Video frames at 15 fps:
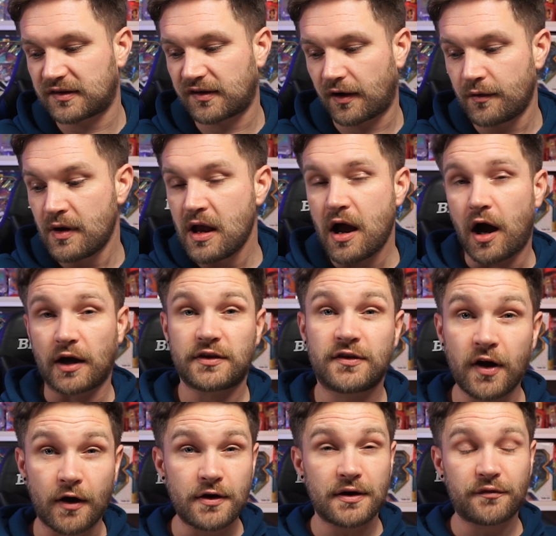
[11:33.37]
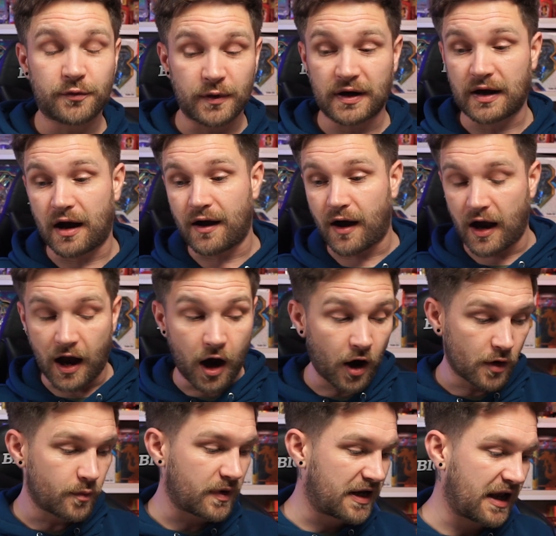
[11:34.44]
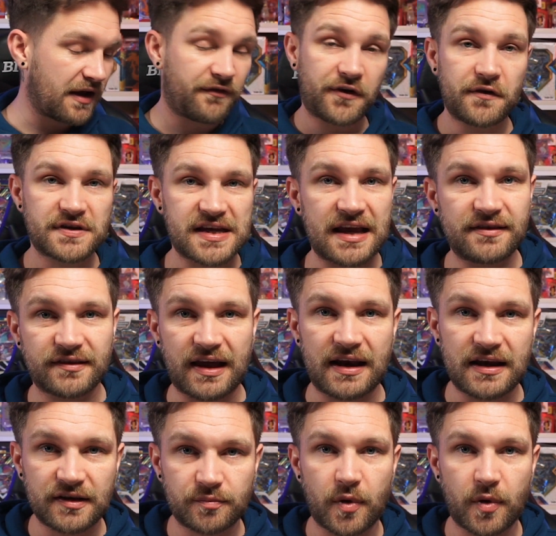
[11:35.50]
So I don't know if I hope we get a few 10s at this,